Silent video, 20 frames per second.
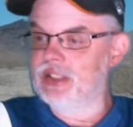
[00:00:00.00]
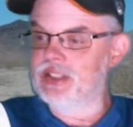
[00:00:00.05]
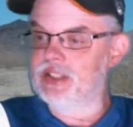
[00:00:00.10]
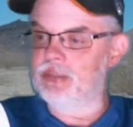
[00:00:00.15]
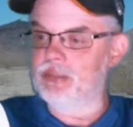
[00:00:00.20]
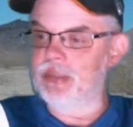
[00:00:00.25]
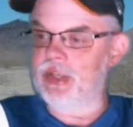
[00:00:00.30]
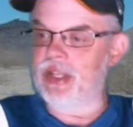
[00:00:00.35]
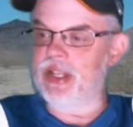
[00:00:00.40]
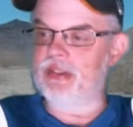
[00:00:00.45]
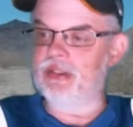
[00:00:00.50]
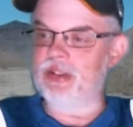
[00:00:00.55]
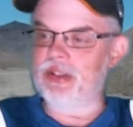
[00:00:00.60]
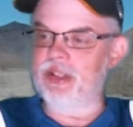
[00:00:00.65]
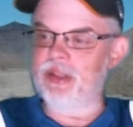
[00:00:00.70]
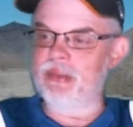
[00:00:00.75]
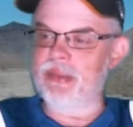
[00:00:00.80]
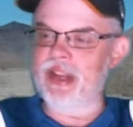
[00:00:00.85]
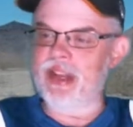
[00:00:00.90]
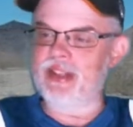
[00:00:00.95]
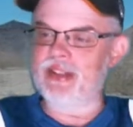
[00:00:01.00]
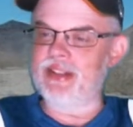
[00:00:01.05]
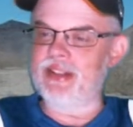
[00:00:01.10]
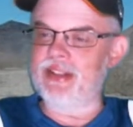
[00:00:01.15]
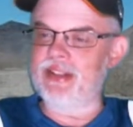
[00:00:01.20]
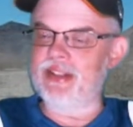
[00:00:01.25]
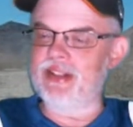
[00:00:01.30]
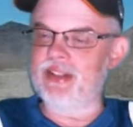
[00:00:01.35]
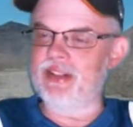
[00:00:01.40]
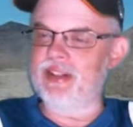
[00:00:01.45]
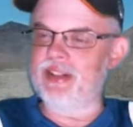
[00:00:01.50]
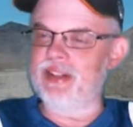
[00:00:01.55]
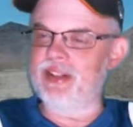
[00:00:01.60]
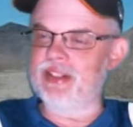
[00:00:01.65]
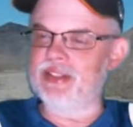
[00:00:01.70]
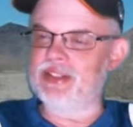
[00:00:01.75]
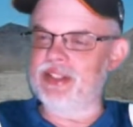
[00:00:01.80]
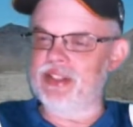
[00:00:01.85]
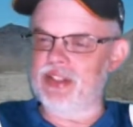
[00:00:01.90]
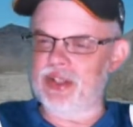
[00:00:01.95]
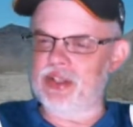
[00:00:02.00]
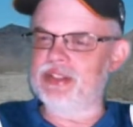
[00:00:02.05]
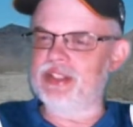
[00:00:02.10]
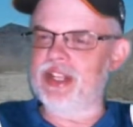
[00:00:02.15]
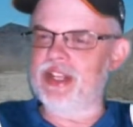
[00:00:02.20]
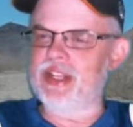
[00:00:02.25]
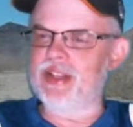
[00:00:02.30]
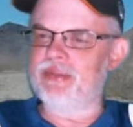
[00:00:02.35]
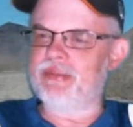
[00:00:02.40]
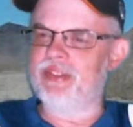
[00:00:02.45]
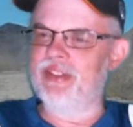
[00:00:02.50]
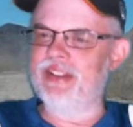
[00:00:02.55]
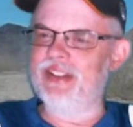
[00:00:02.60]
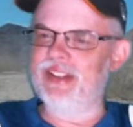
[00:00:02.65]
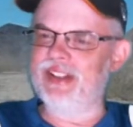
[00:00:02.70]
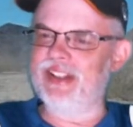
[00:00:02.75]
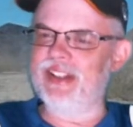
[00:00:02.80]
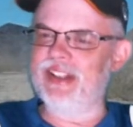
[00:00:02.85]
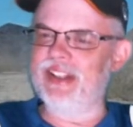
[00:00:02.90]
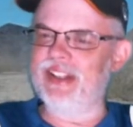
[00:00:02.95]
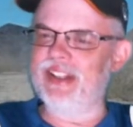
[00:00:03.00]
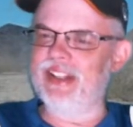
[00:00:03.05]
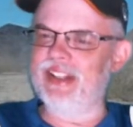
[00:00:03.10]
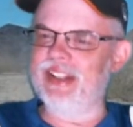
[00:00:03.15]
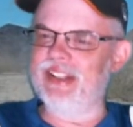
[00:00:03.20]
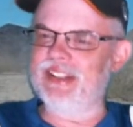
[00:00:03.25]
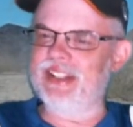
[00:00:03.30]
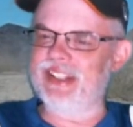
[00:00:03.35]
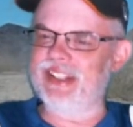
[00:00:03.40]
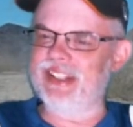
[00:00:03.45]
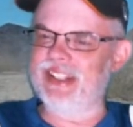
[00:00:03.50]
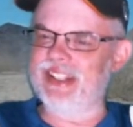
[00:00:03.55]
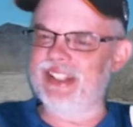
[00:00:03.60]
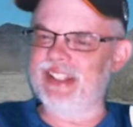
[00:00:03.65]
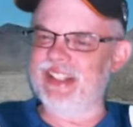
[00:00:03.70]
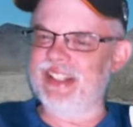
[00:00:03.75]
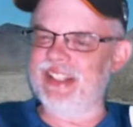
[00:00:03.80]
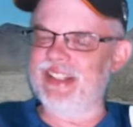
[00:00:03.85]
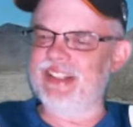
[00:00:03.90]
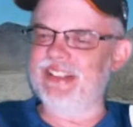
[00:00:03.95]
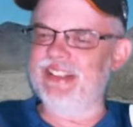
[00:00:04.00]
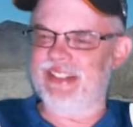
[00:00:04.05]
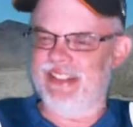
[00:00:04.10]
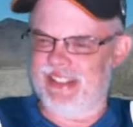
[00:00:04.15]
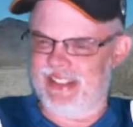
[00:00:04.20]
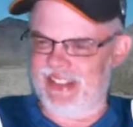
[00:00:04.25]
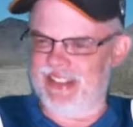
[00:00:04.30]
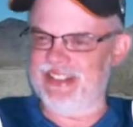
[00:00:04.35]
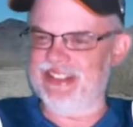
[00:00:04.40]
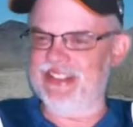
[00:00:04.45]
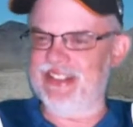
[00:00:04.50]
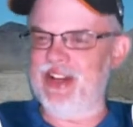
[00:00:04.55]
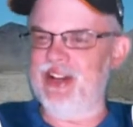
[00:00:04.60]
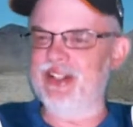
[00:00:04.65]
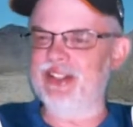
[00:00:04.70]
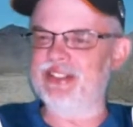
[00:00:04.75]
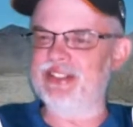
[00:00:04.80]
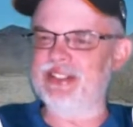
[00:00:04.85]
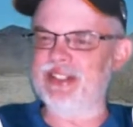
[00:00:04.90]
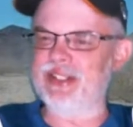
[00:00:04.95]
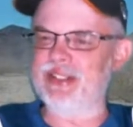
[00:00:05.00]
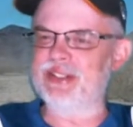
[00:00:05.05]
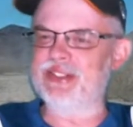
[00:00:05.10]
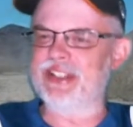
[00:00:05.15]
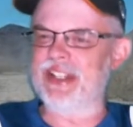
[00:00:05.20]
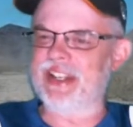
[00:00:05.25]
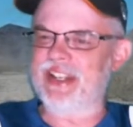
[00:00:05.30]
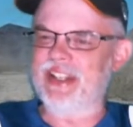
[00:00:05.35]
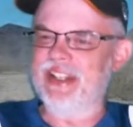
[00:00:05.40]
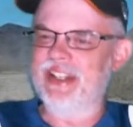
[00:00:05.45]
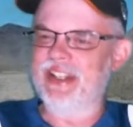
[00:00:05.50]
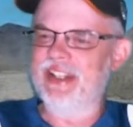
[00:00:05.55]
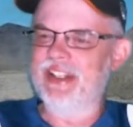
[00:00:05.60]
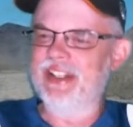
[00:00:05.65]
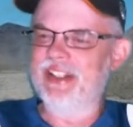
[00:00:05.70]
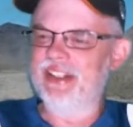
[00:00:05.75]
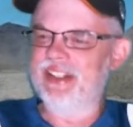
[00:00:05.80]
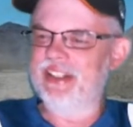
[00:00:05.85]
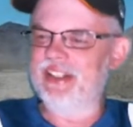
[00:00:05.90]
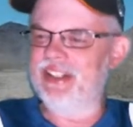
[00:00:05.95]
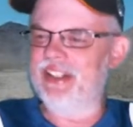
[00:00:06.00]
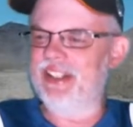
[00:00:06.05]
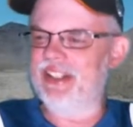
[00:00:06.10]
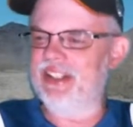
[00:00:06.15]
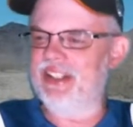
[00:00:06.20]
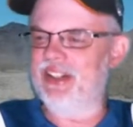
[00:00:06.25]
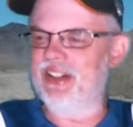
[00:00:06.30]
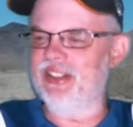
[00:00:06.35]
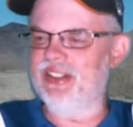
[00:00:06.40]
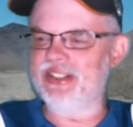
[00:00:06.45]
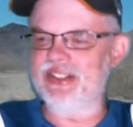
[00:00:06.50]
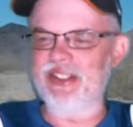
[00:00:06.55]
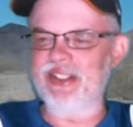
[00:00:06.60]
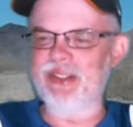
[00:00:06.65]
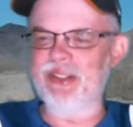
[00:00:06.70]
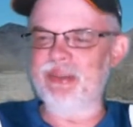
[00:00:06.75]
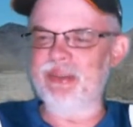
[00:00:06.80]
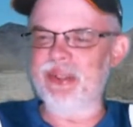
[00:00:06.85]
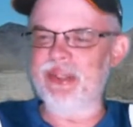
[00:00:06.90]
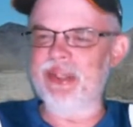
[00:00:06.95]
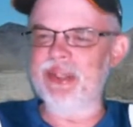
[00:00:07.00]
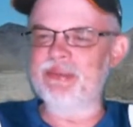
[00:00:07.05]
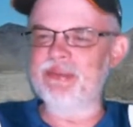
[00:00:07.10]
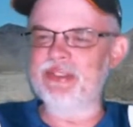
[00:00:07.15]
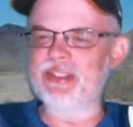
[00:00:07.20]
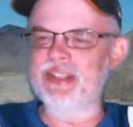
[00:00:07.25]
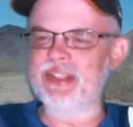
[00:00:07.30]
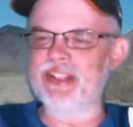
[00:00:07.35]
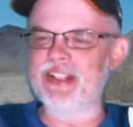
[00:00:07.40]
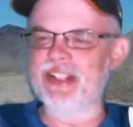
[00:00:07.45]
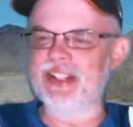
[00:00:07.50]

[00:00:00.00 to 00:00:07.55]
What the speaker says: Spinning really bad there. It's Thursday. It starts Thursday. Y'all still in Williams?